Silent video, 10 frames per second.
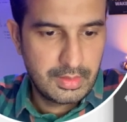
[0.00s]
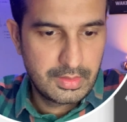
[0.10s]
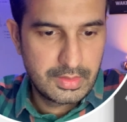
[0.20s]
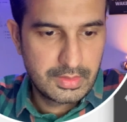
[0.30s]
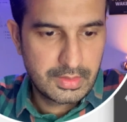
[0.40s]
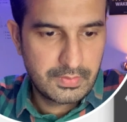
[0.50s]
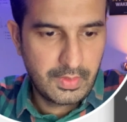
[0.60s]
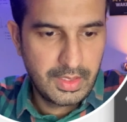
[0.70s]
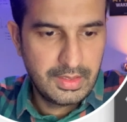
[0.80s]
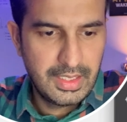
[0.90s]
This is
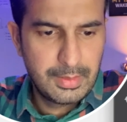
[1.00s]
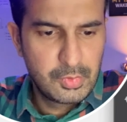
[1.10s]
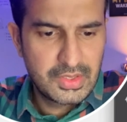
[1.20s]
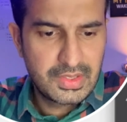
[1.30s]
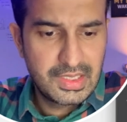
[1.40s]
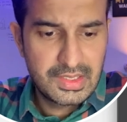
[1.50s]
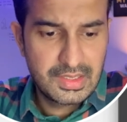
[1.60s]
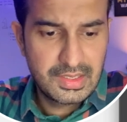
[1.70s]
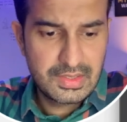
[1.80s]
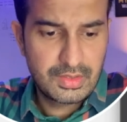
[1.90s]
fine. AWS
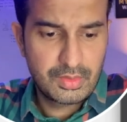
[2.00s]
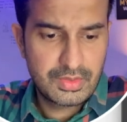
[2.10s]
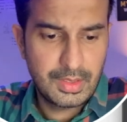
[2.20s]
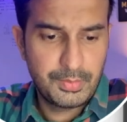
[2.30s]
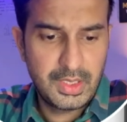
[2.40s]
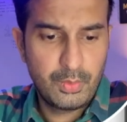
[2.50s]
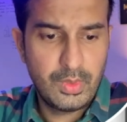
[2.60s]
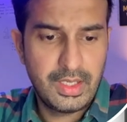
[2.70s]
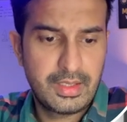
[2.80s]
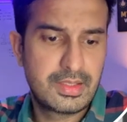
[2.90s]
region is, you know, something
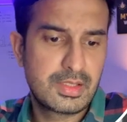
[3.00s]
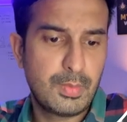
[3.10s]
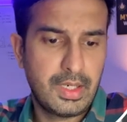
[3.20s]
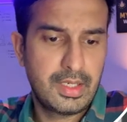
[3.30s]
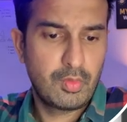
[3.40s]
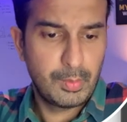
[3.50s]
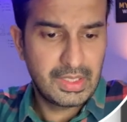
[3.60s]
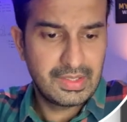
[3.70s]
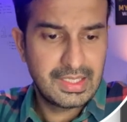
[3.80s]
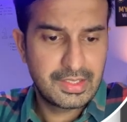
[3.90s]
where this bucket will be
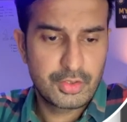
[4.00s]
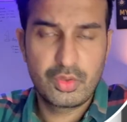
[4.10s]
created.